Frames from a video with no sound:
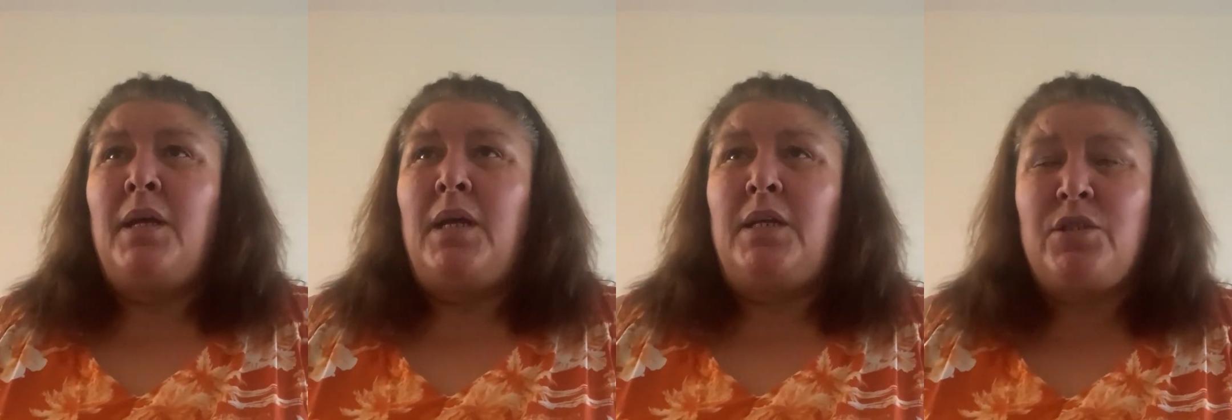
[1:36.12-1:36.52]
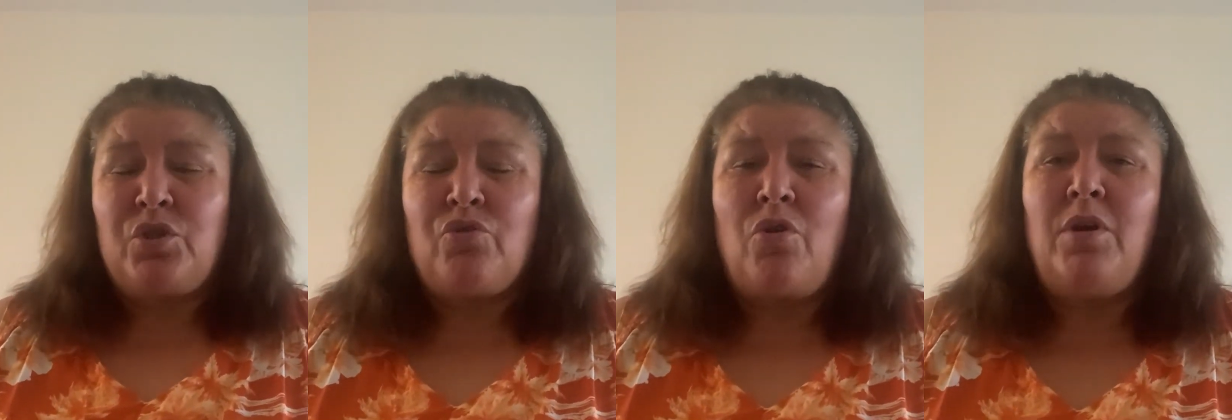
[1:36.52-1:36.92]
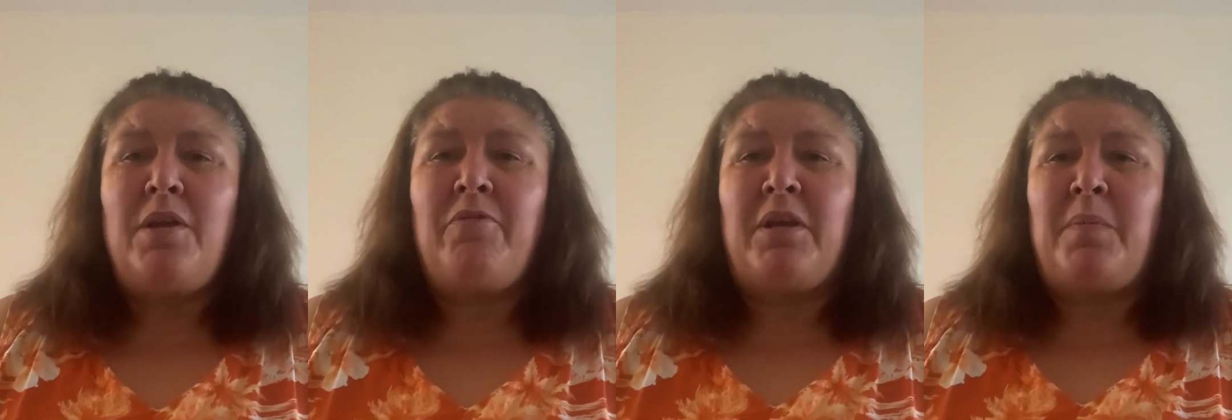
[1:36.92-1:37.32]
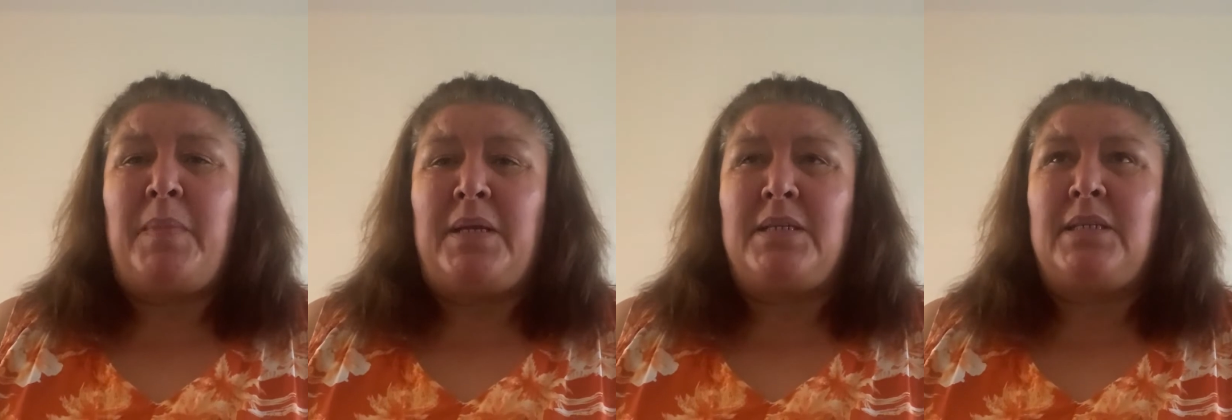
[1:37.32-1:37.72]
it is strongly
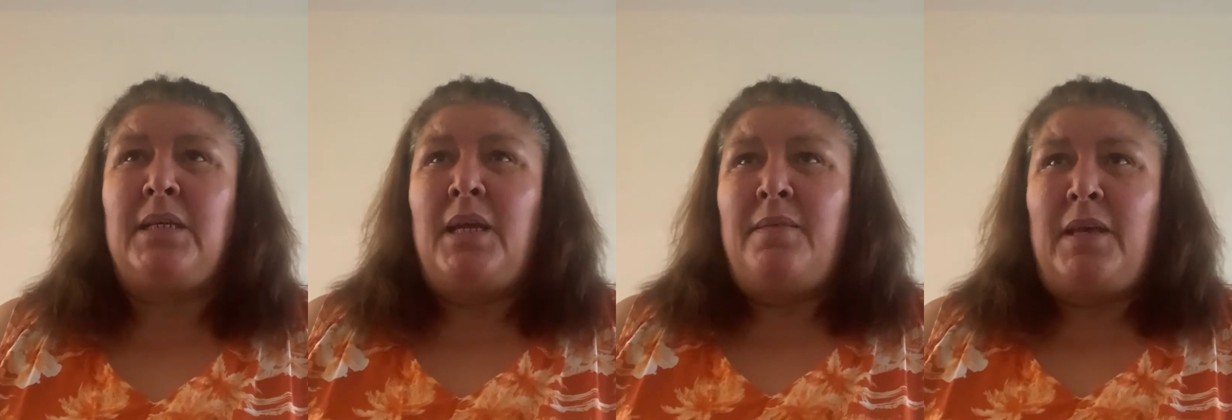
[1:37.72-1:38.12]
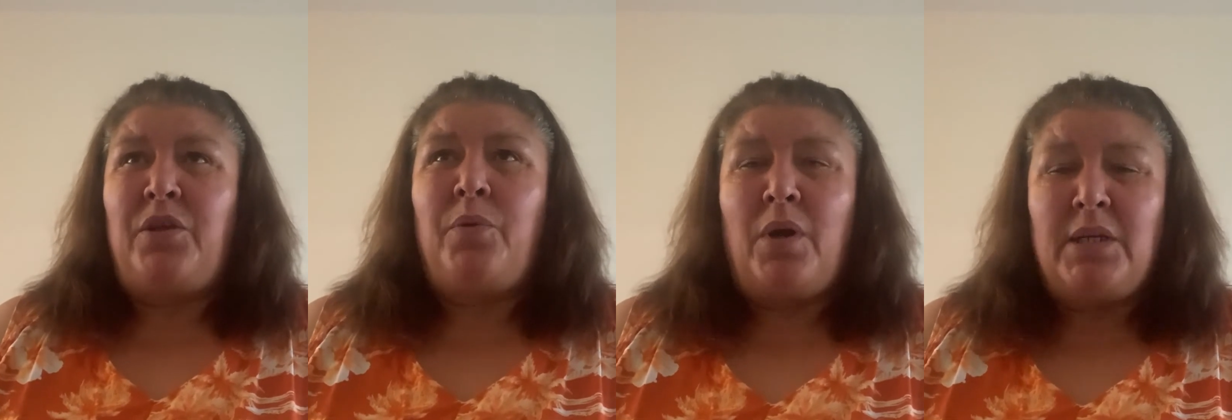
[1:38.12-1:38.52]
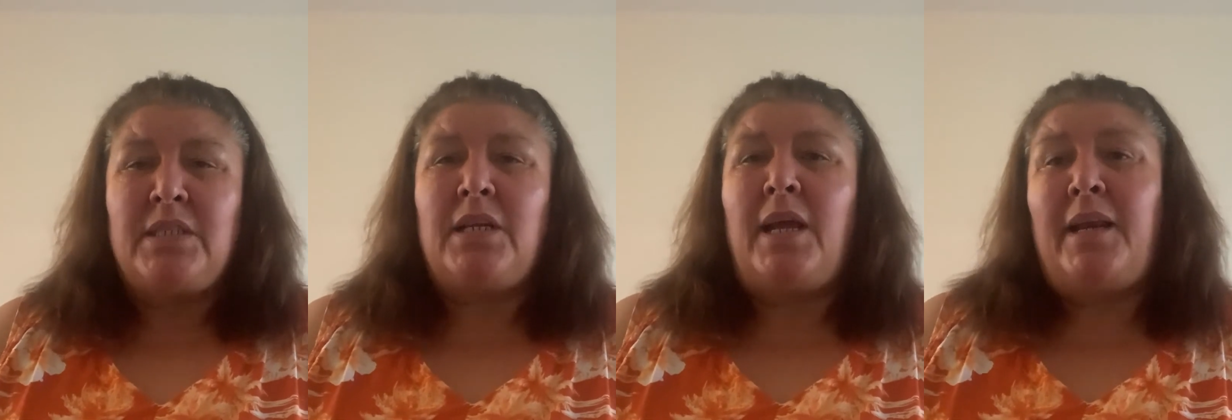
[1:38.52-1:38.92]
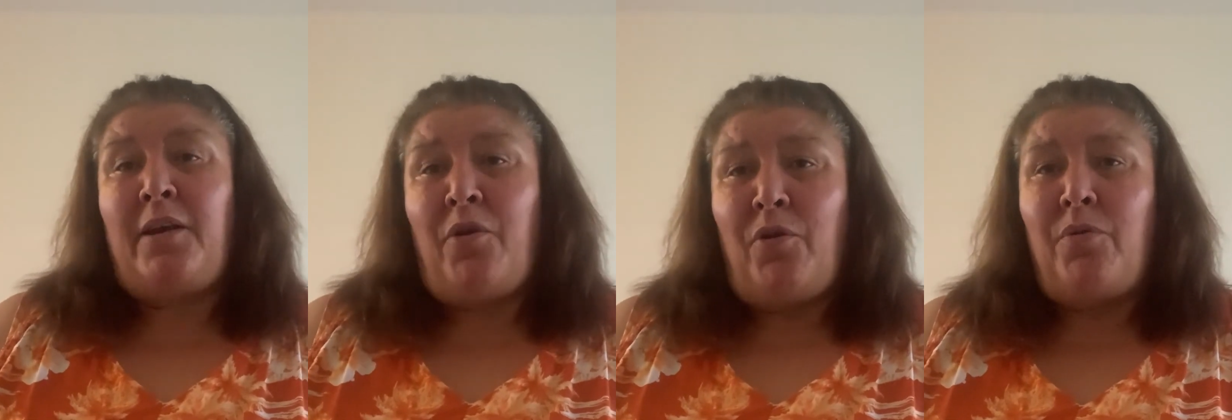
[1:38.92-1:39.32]
recommended that you isolate
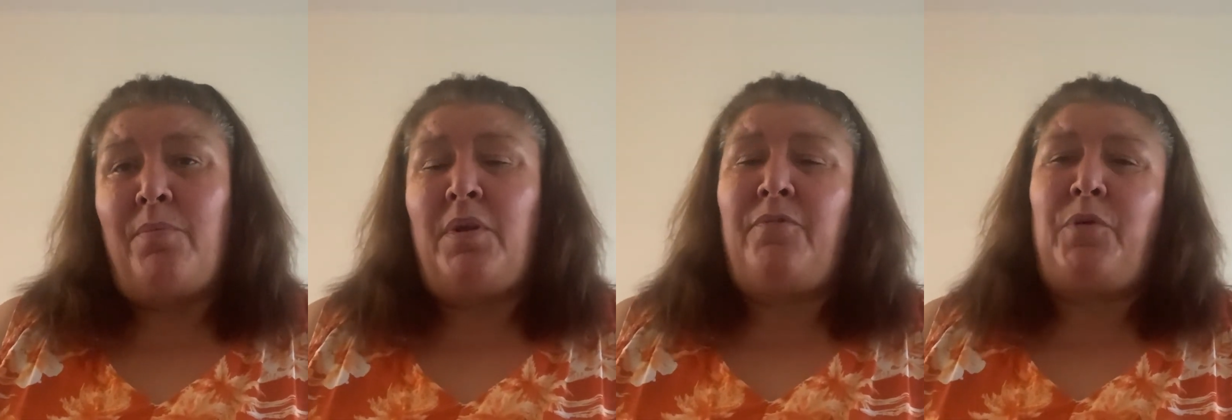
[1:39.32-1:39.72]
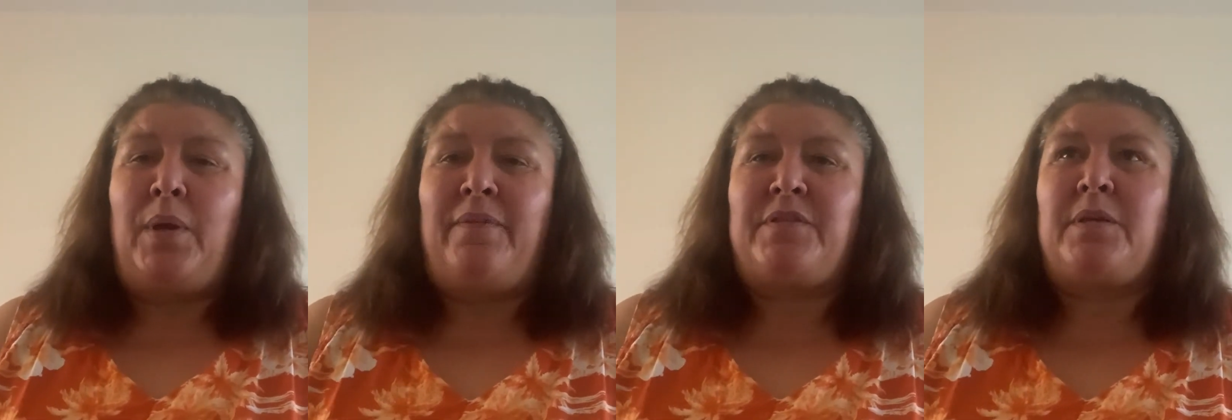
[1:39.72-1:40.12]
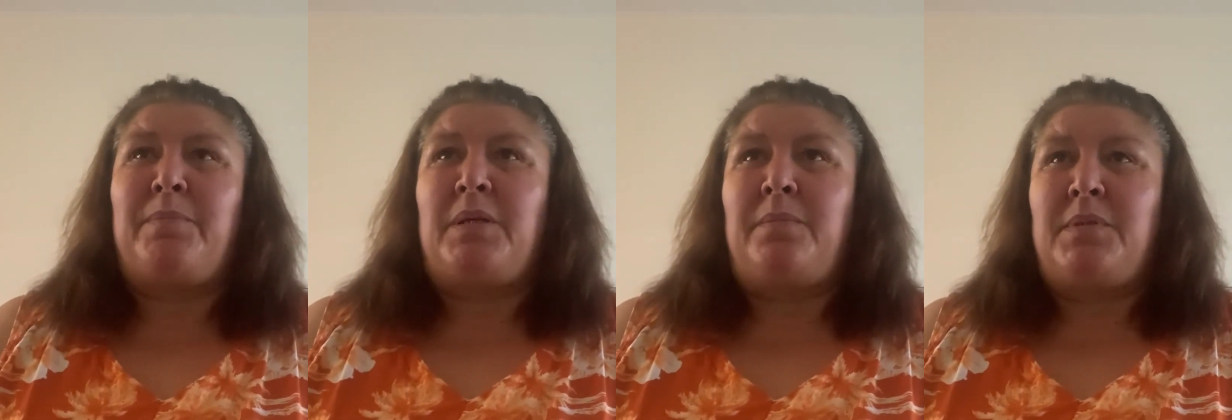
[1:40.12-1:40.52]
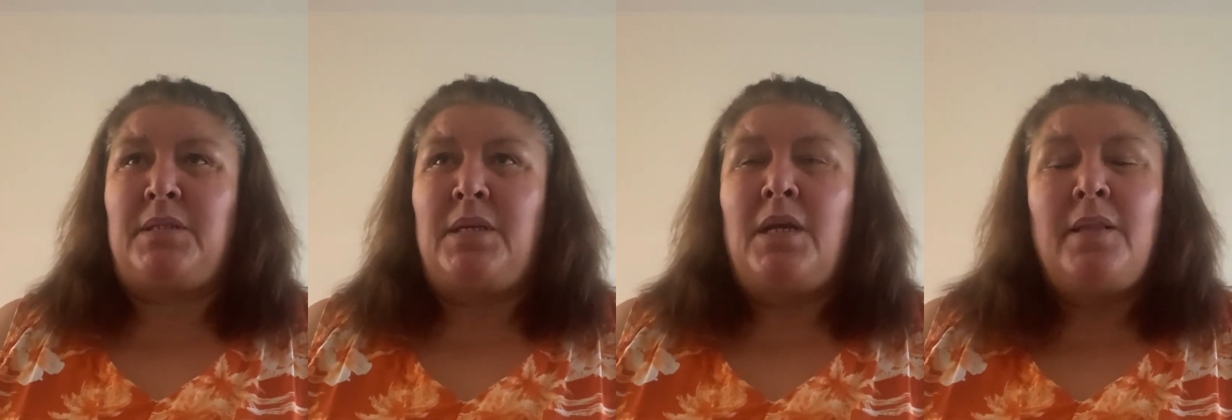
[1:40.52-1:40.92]
at home if you have
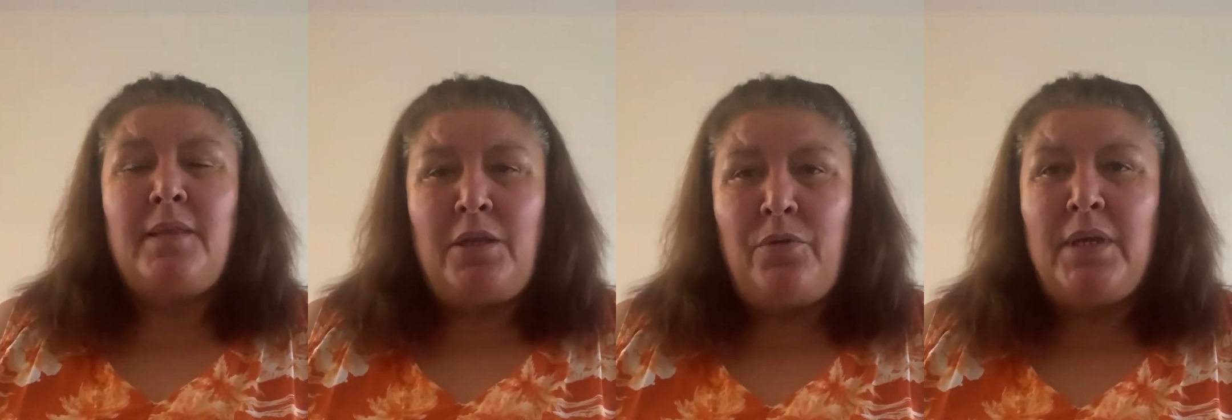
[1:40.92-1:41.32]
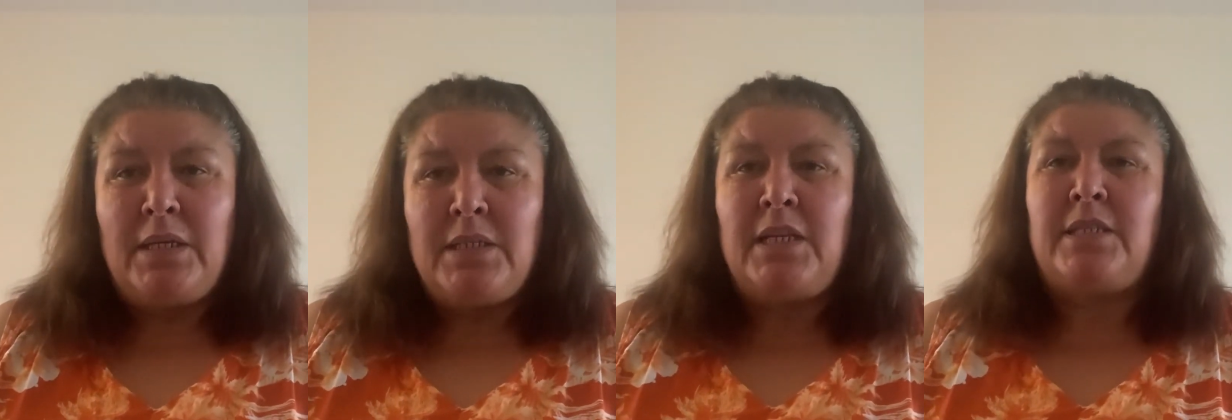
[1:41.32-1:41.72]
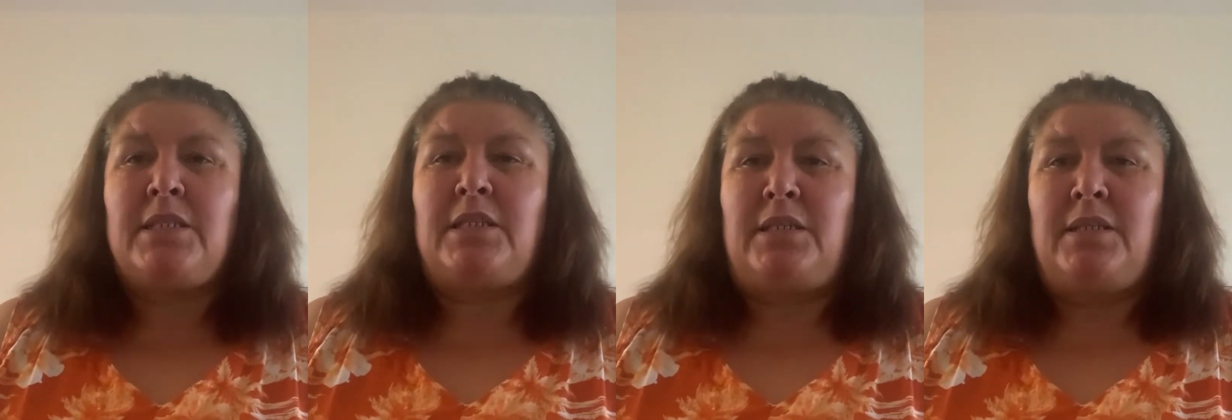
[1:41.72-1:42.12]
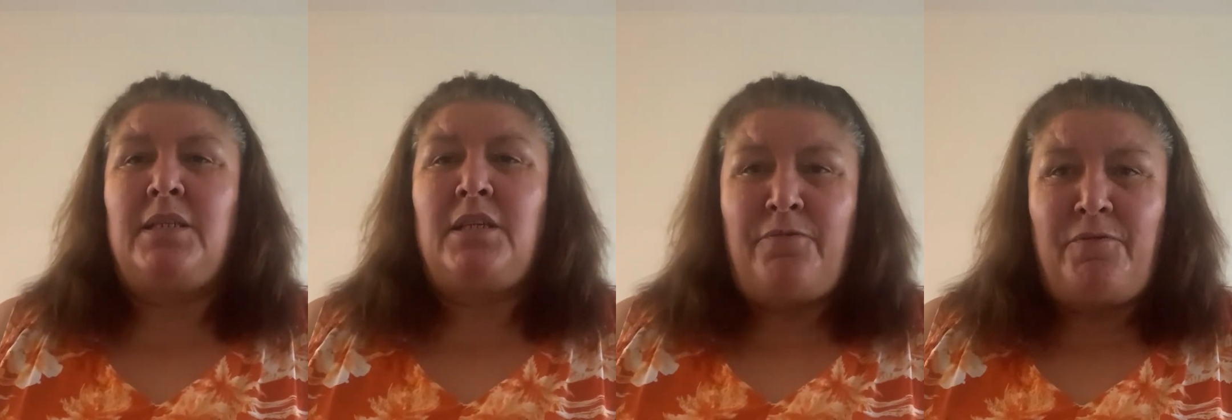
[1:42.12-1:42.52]
symptoms, that you get tested
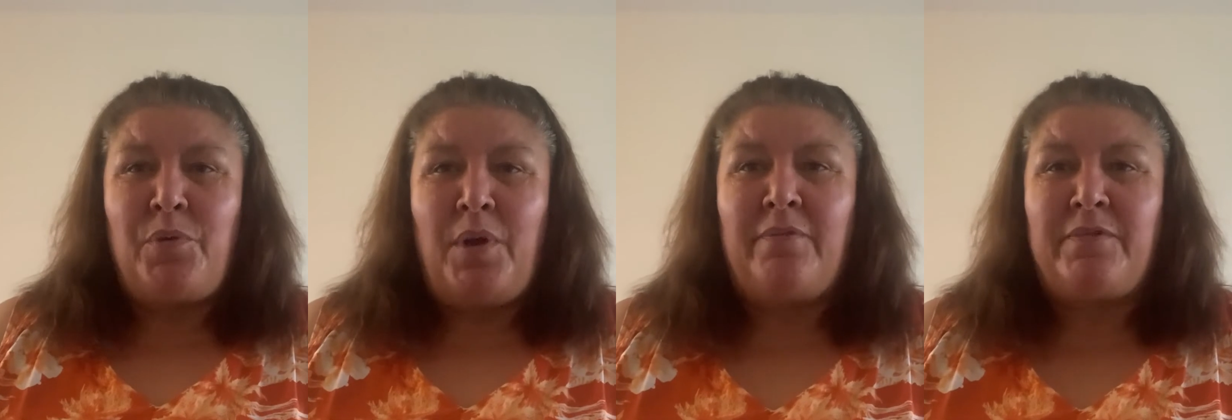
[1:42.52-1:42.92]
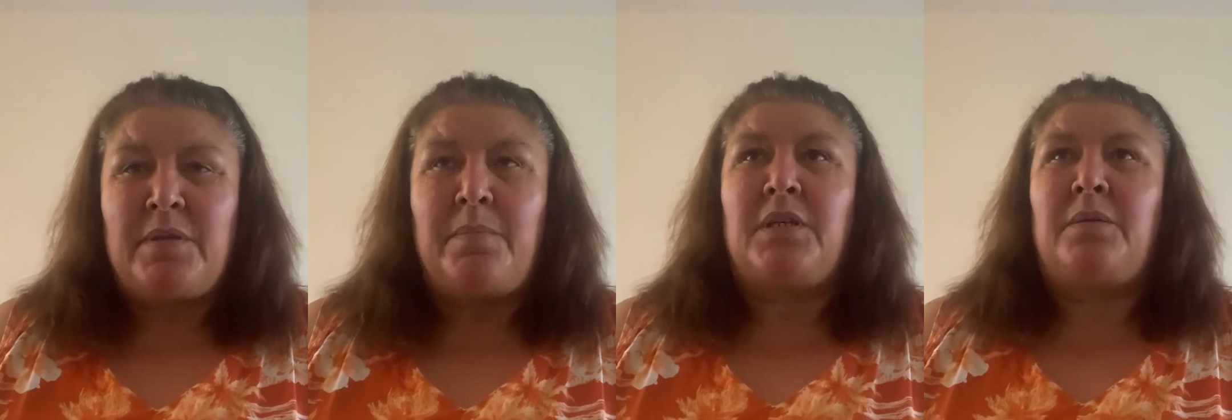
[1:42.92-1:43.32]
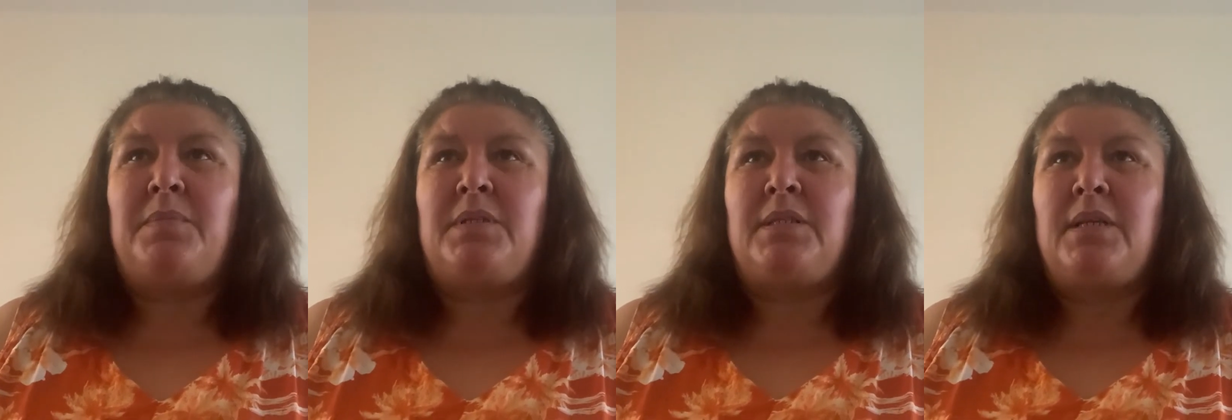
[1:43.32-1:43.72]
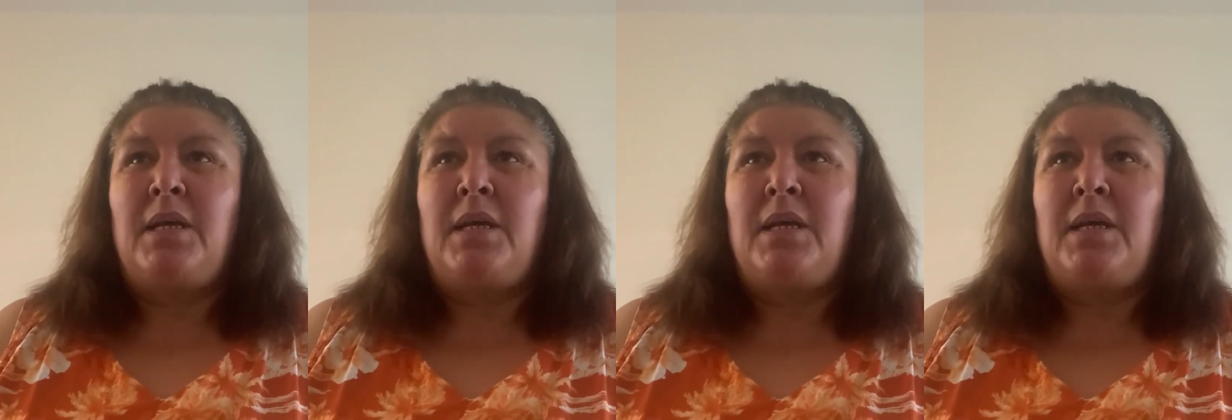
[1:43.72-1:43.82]
if you have symptoms,